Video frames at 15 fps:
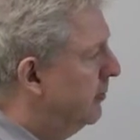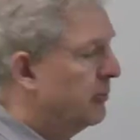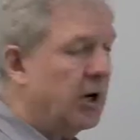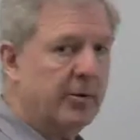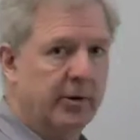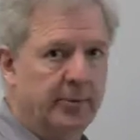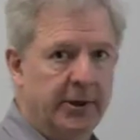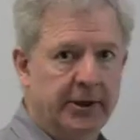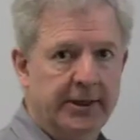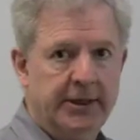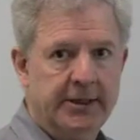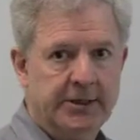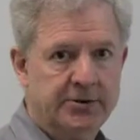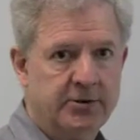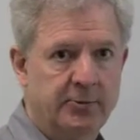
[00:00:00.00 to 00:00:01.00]

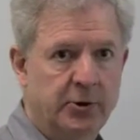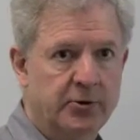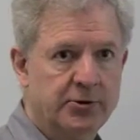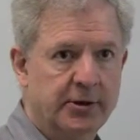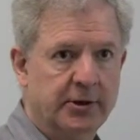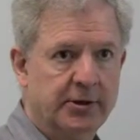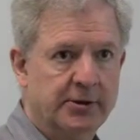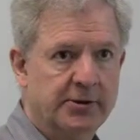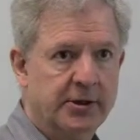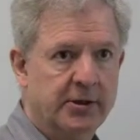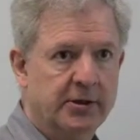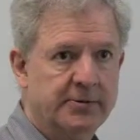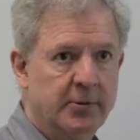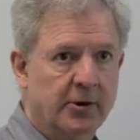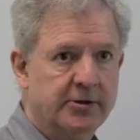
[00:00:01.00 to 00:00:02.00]
probability distributions that
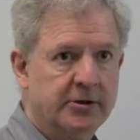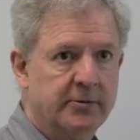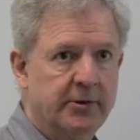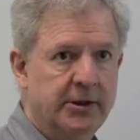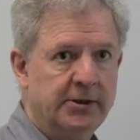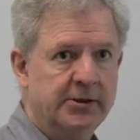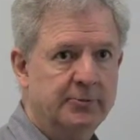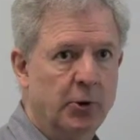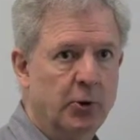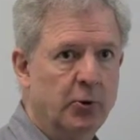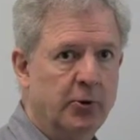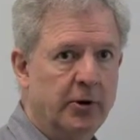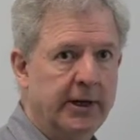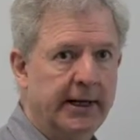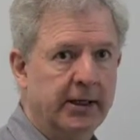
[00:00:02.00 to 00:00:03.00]
are supposed to be
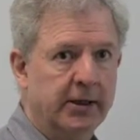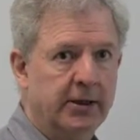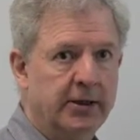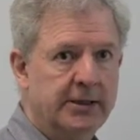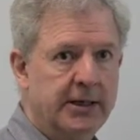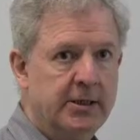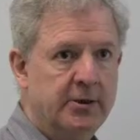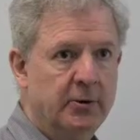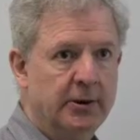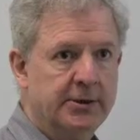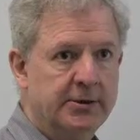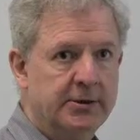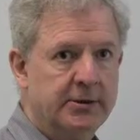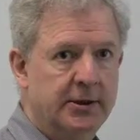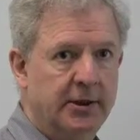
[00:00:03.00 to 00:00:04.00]
smooth and
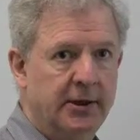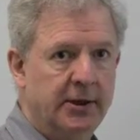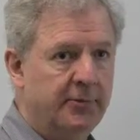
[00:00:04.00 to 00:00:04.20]
continuous.